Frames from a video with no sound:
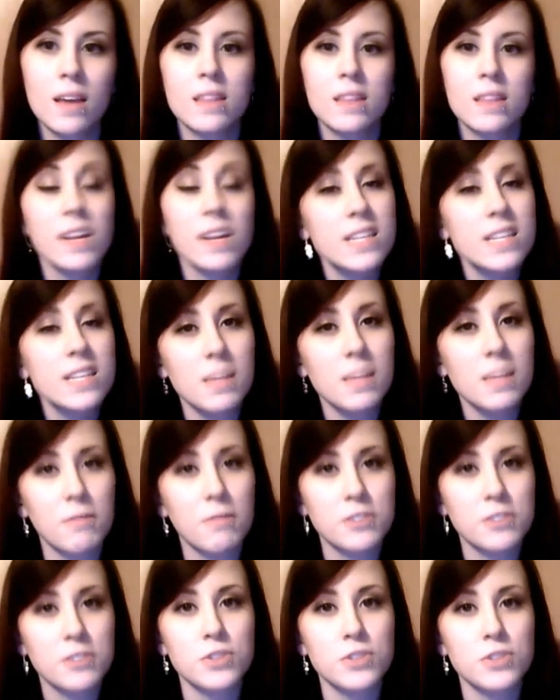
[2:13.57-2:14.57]
The next type
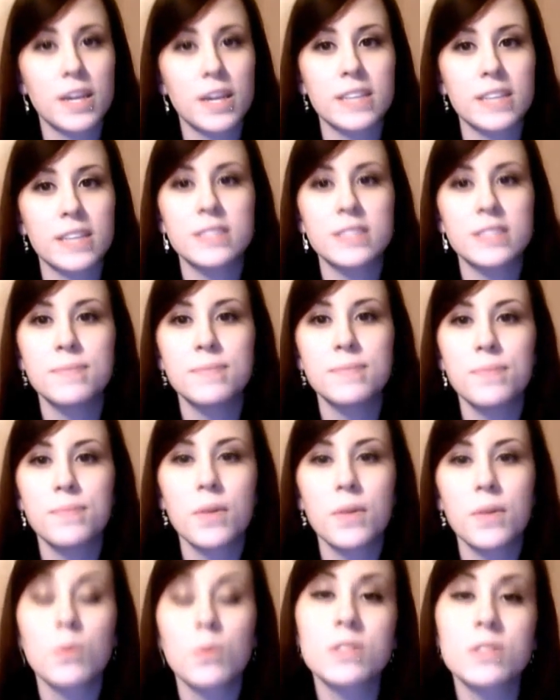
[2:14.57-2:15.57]
of visual
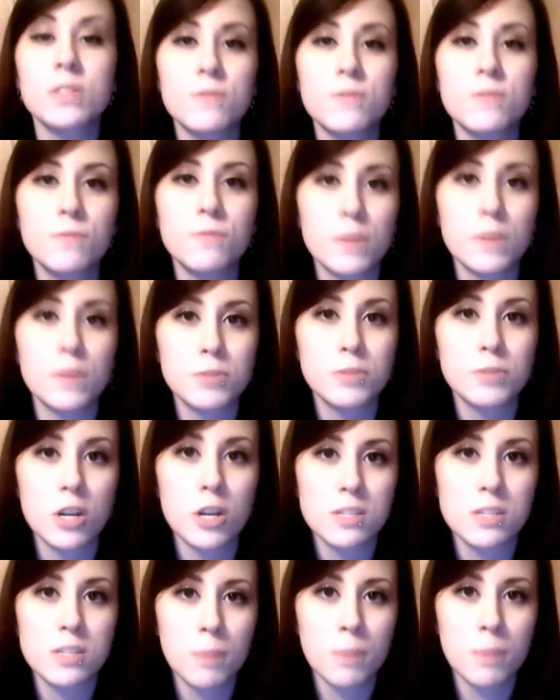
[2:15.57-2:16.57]
aids was flip
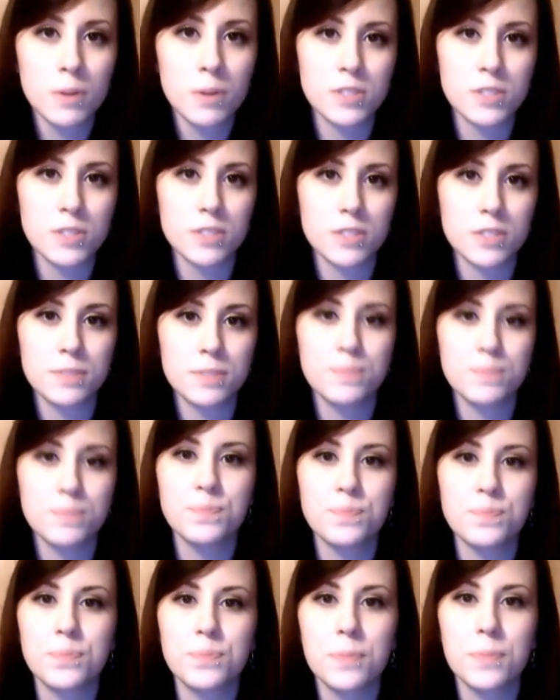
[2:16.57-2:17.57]
charts and posters.
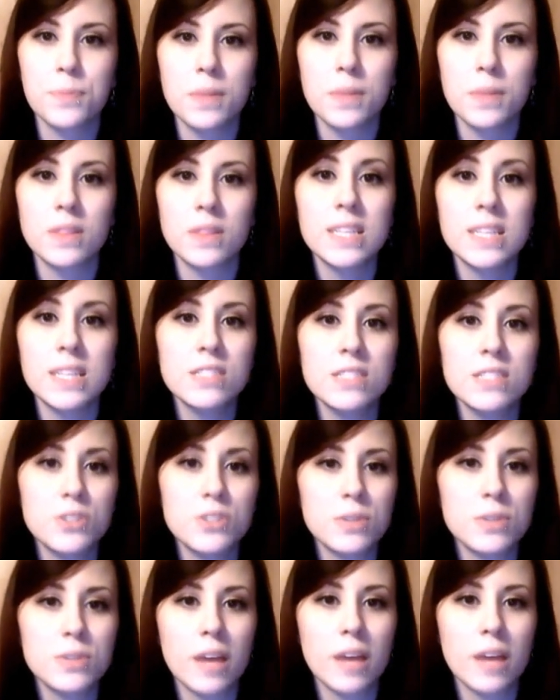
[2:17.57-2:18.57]
These
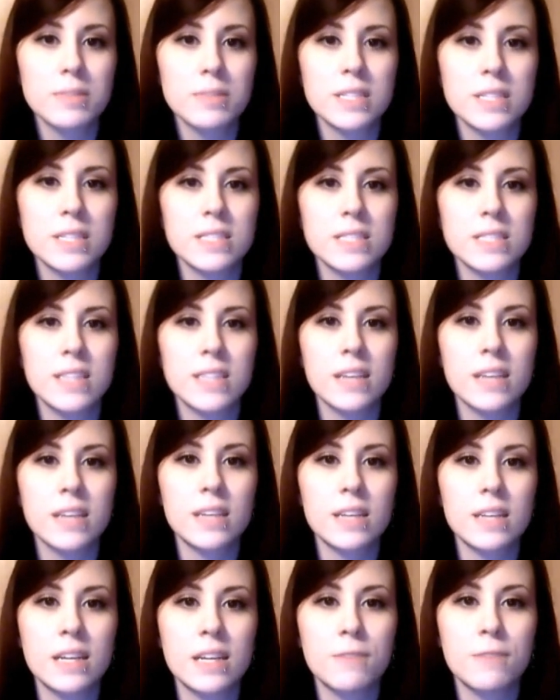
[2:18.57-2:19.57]
two types can
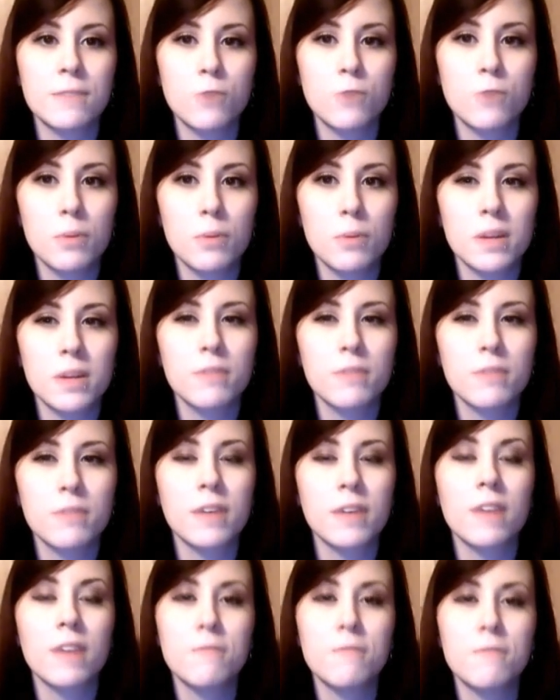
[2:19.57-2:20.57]
set an informative
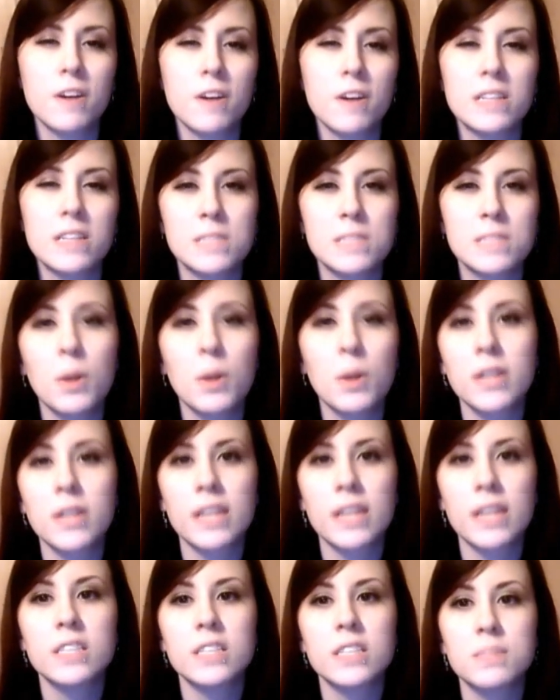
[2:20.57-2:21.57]
yet fun and
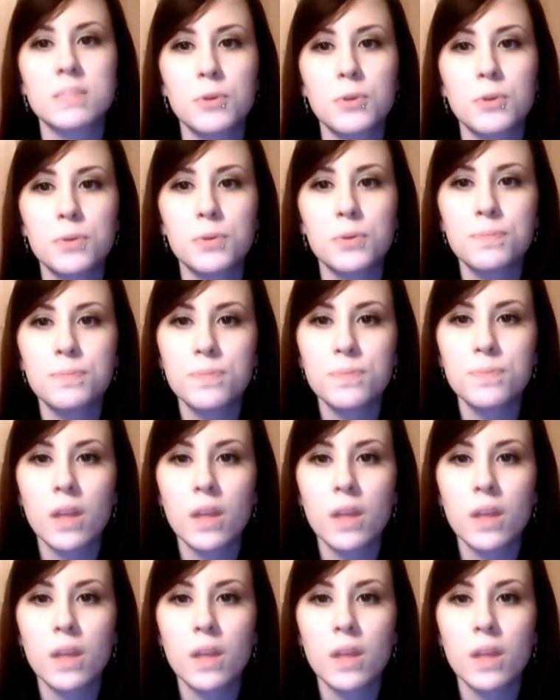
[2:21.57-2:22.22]
spontaneous mood.